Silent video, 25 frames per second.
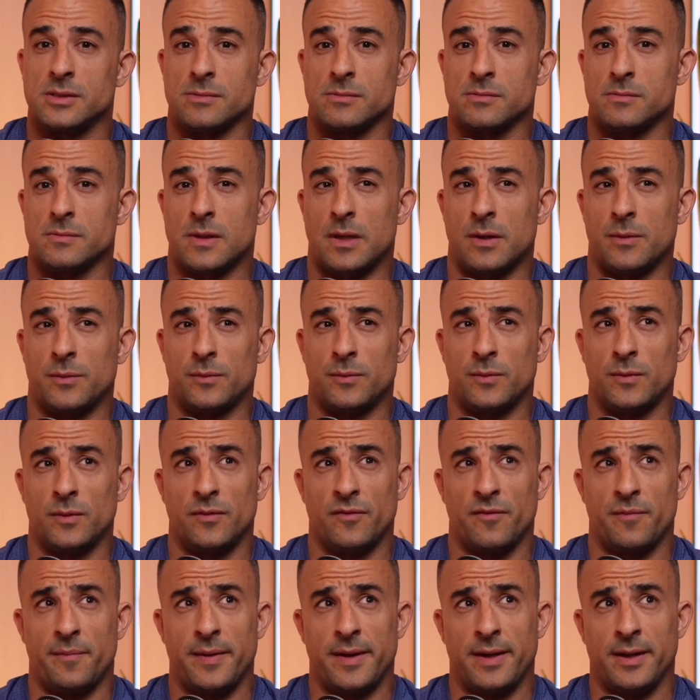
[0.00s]
I would
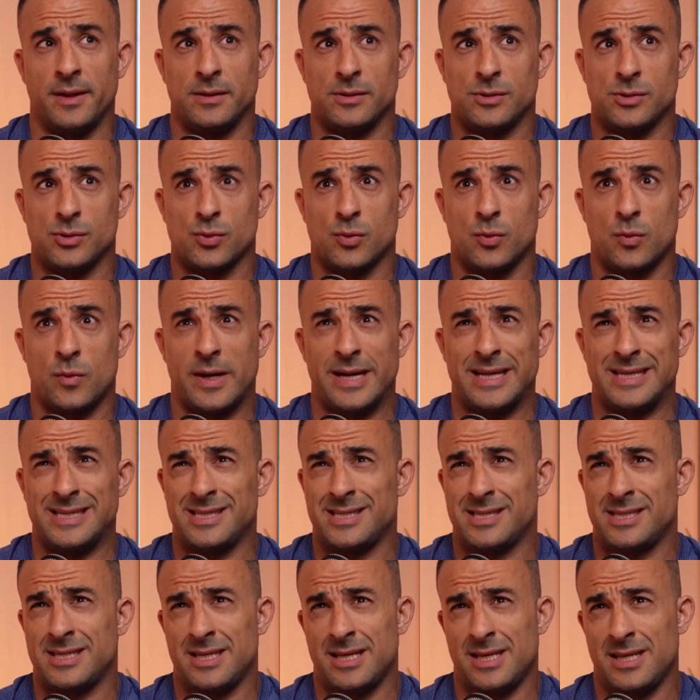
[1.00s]
have been
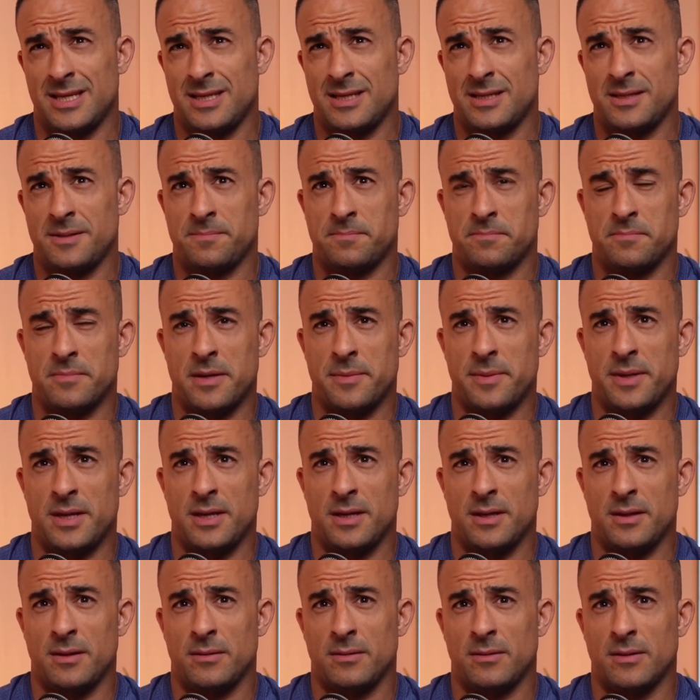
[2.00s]
20,
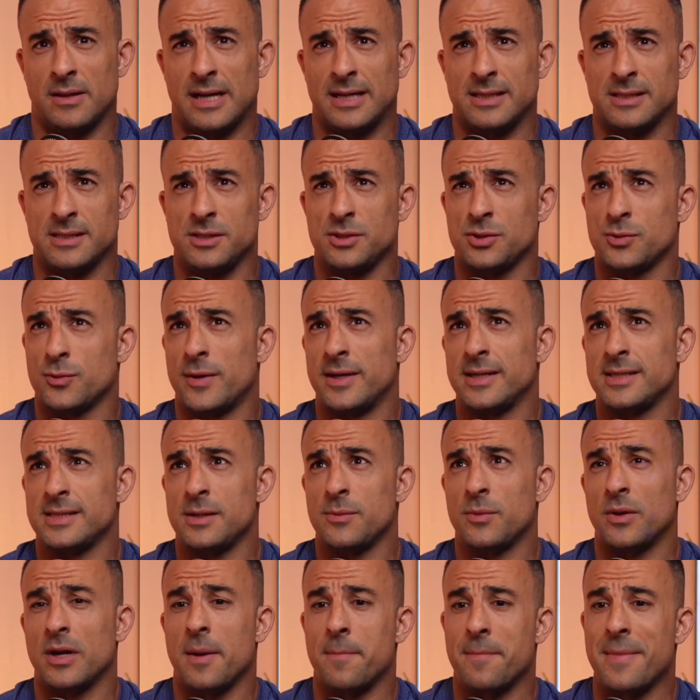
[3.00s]
maybe 19, 20.
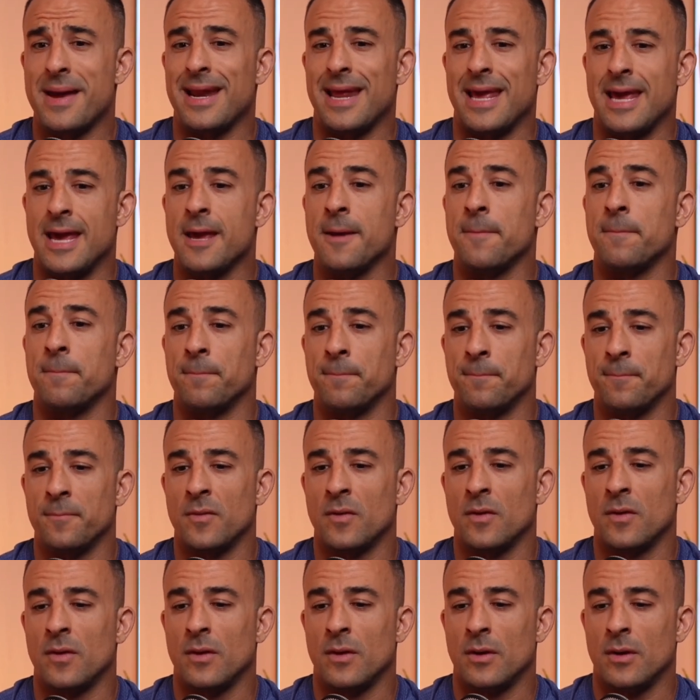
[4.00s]
When I met him,
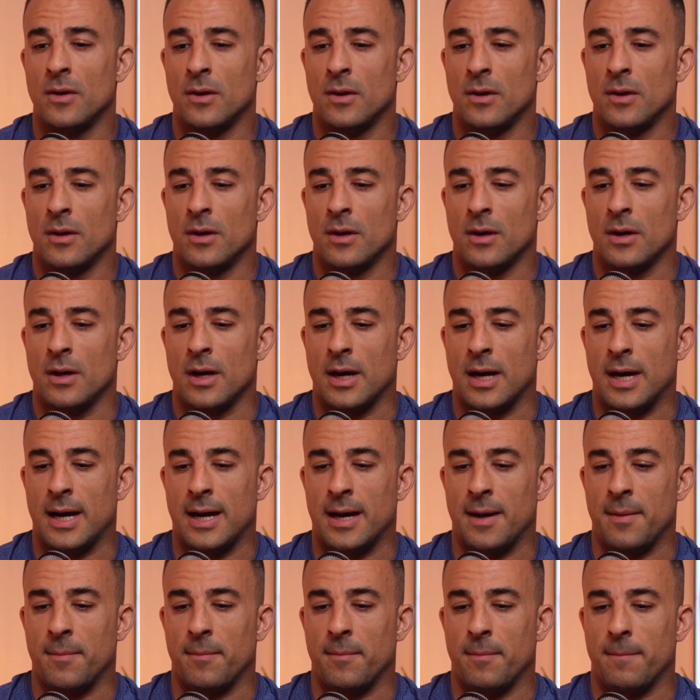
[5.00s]

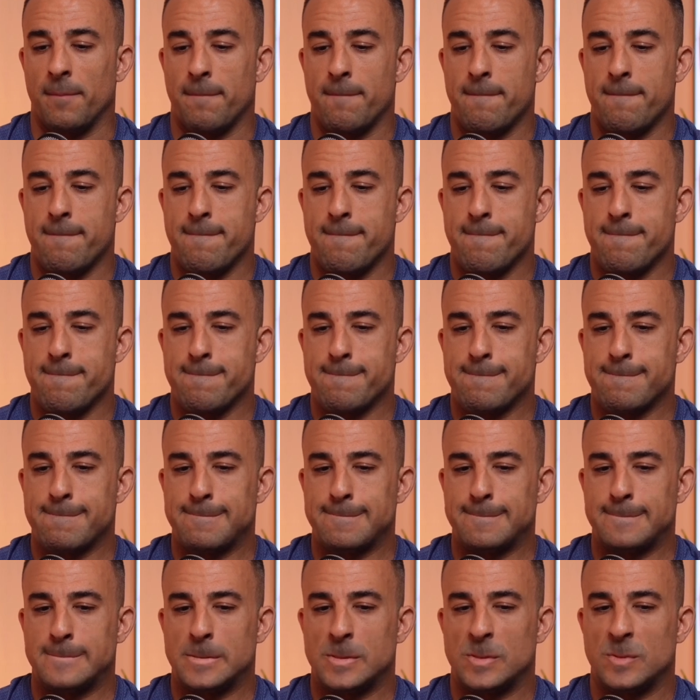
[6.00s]
um,
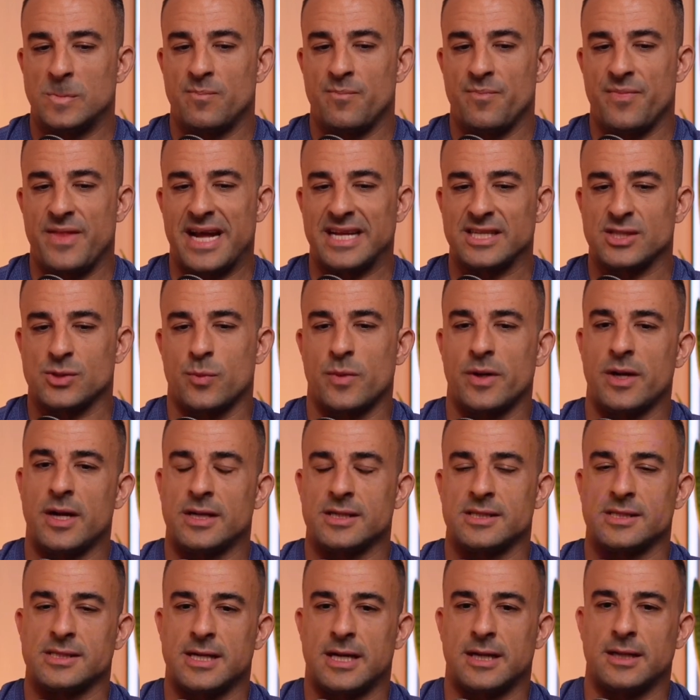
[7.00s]
that's when I
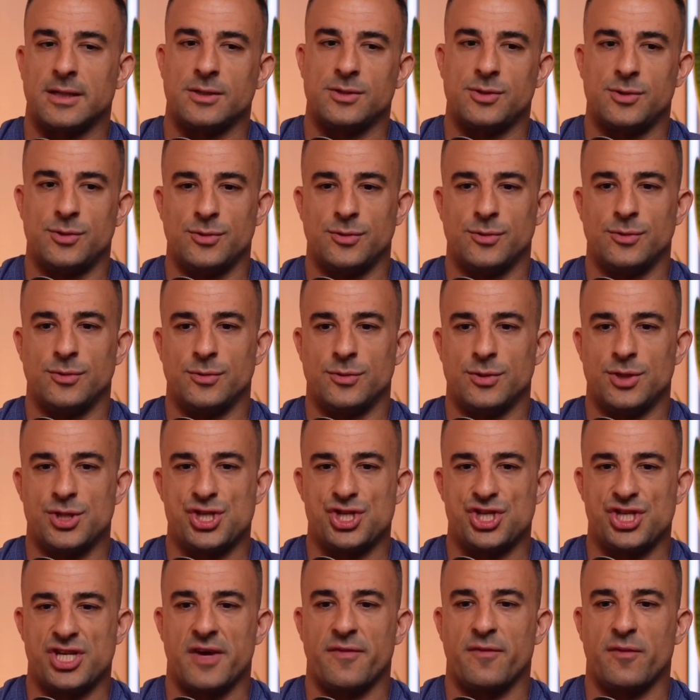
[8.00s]
started to
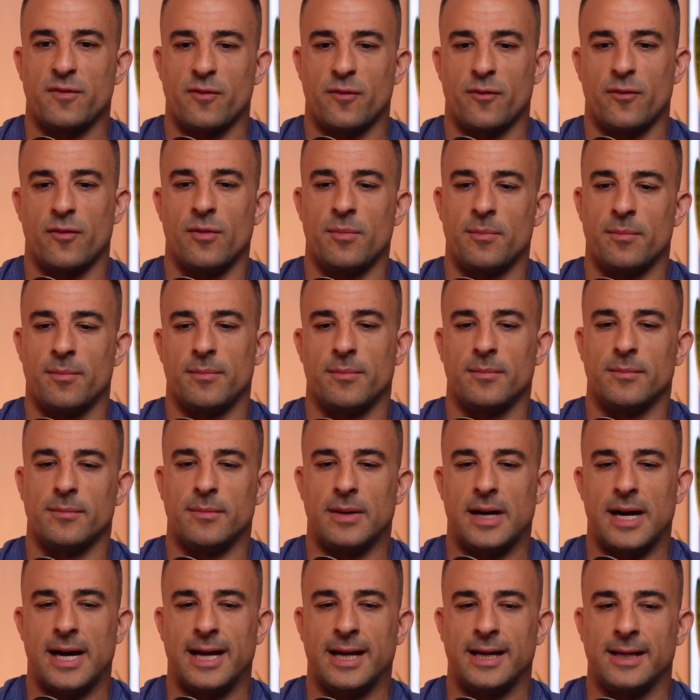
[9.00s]
shift from
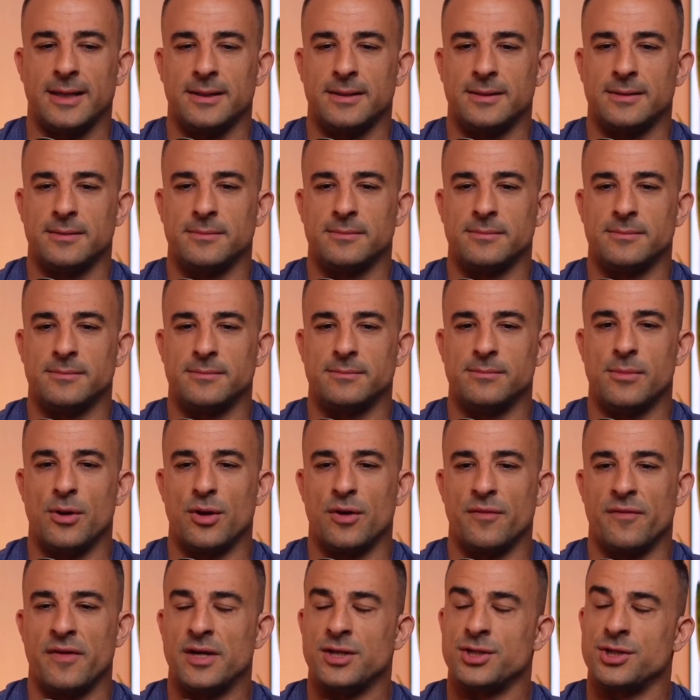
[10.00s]
my
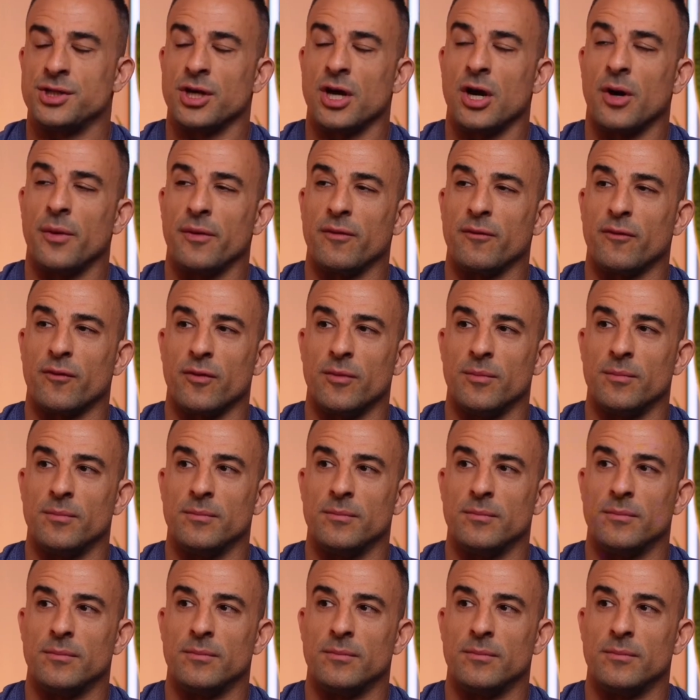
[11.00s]
motivation going from,